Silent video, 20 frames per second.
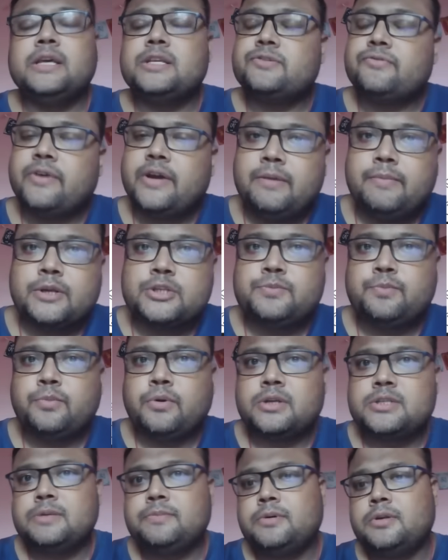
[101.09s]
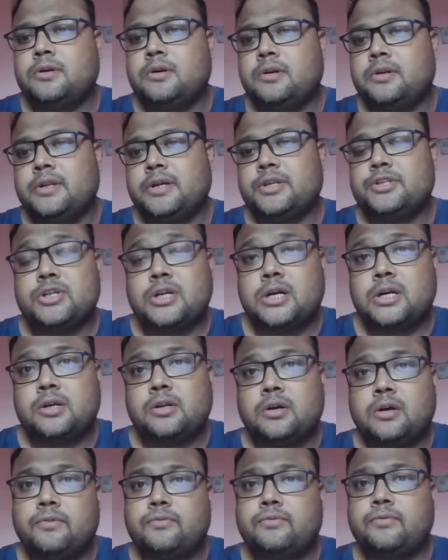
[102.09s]
is very much possible on the chart
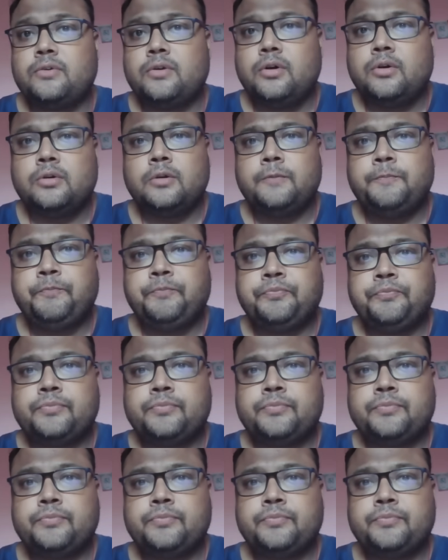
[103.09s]
of gold.